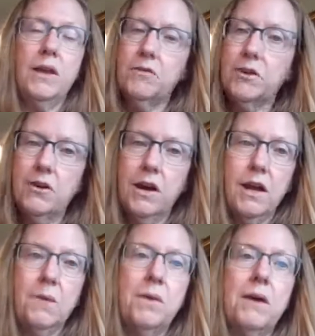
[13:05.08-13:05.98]
going to have to
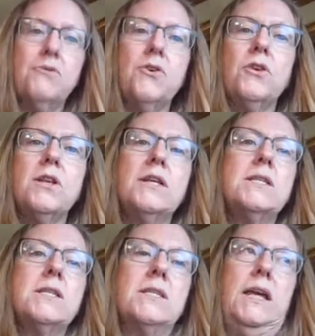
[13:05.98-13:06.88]
crank up that
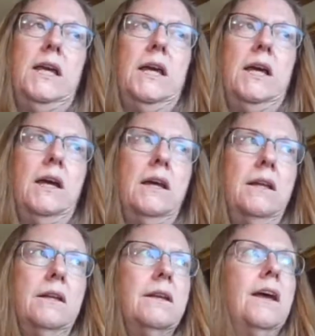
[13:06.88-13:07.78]
furnace.
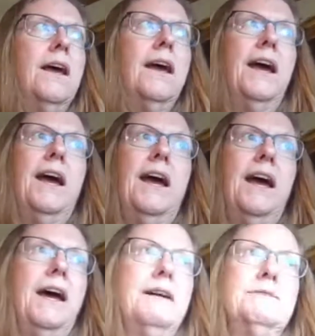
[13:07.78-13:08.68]
And,
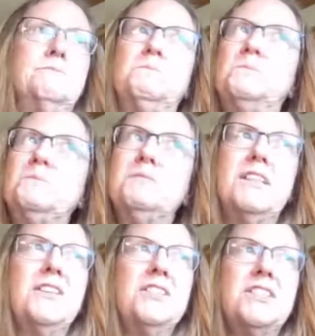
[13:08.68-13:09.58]
um,
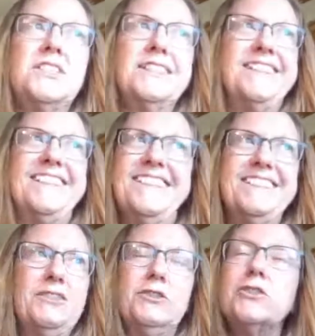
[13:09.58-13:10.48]
you know, just
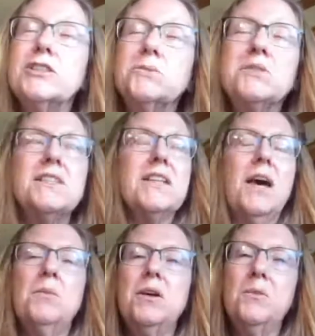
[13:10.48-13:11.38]
Christmas is
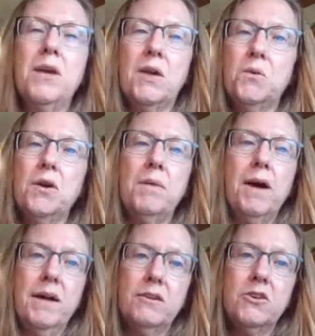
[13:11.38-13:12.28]
coming. We got to worry
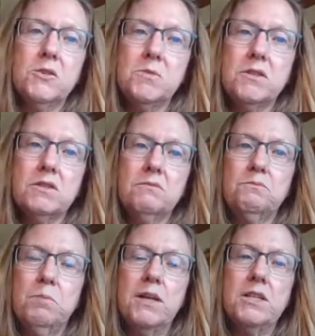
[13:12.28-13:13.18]
about getting Christmas
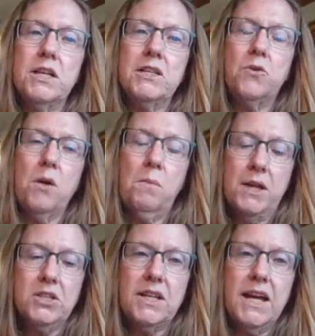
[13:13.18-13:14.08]
budget into our
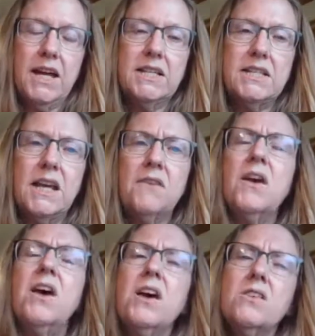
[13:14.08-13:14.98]
budget and that kind of stuff.
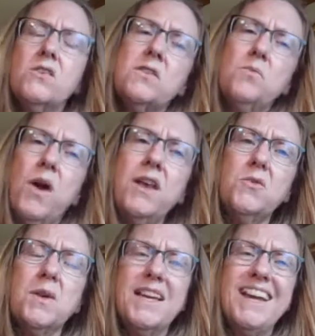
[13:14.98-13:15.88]
So some ways
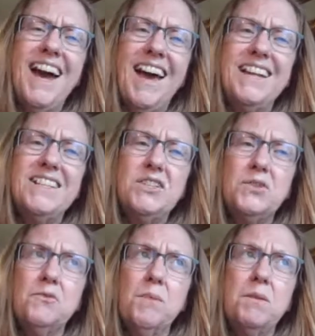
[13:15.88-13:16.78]
we can kind
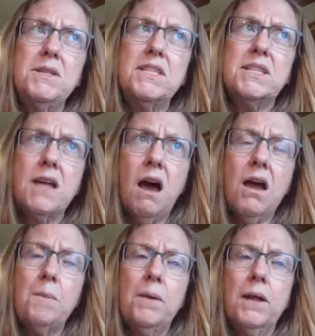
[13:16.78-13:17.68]
of maybe stock
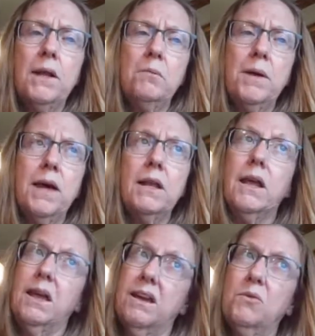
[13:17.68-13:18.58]
up a little bit.